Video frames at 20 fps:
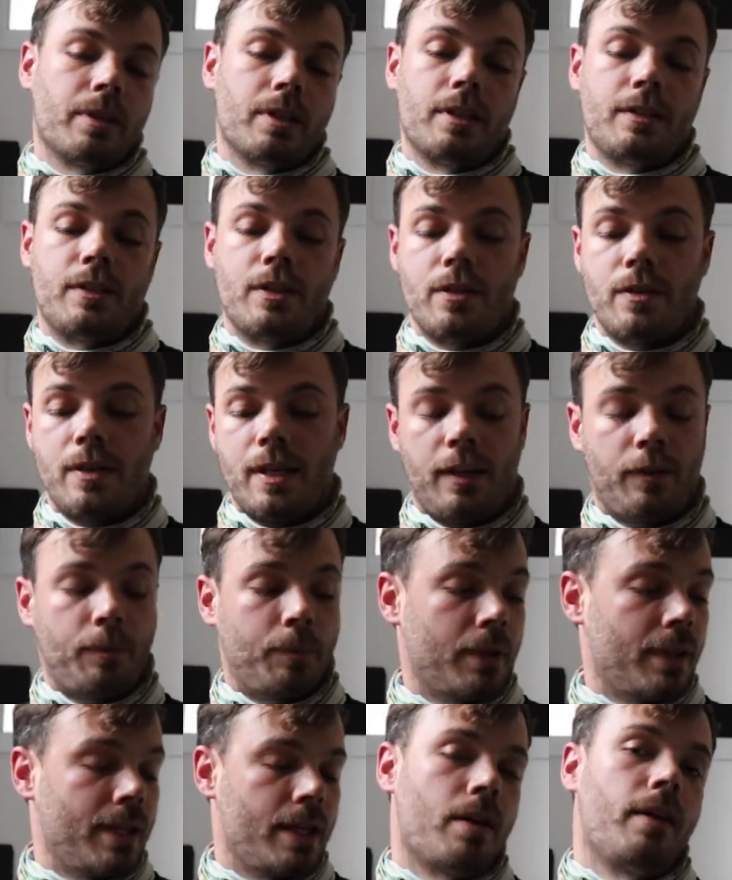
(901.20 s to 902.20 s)
what we're gonna do is
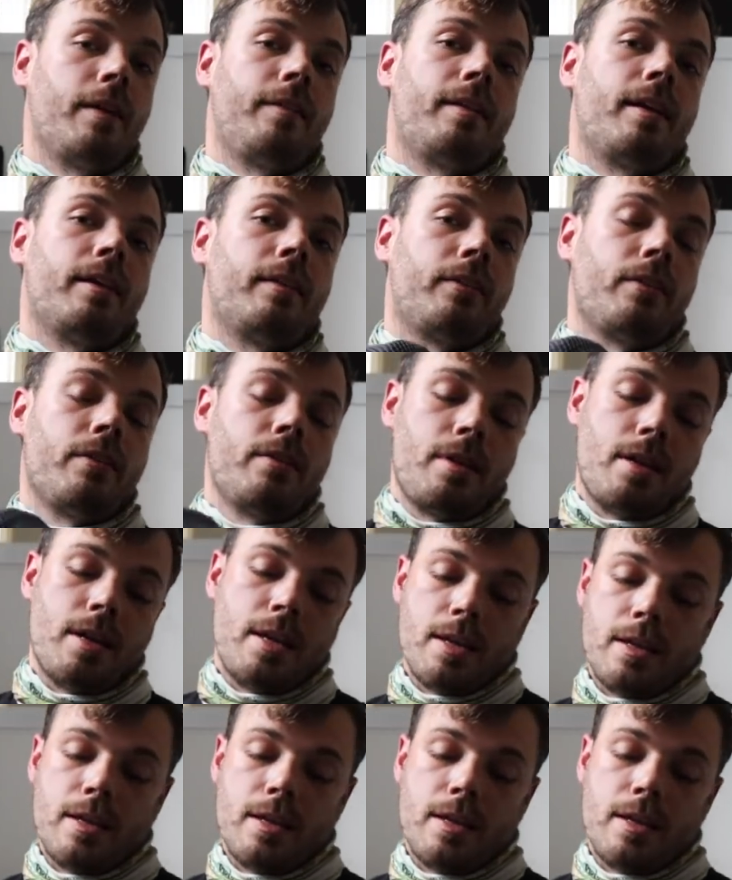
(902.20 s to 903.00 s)
put the ice axe on.